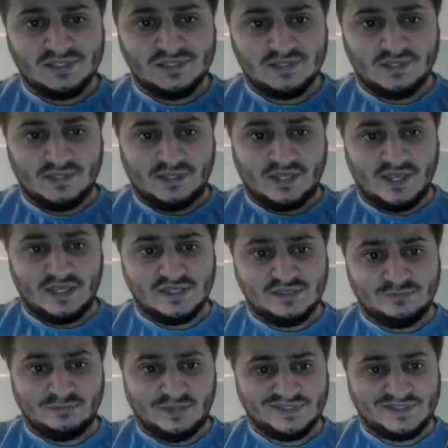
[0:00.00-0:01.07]
a
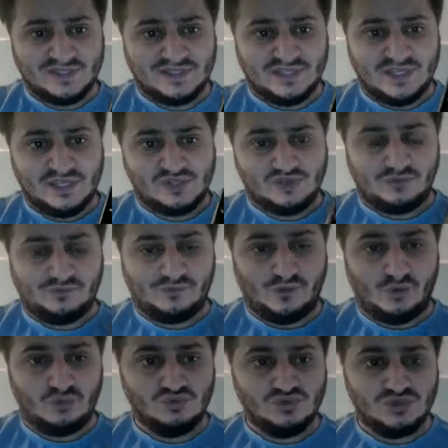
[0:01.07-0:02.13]
plastic case on
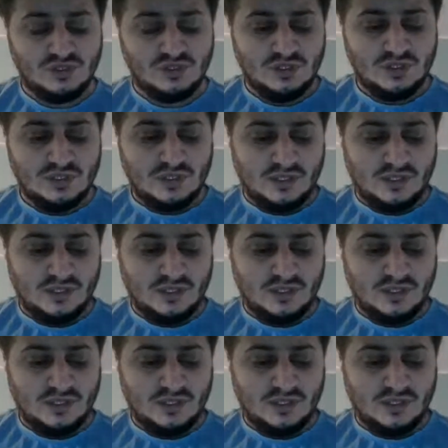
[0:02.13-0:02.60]
the phones.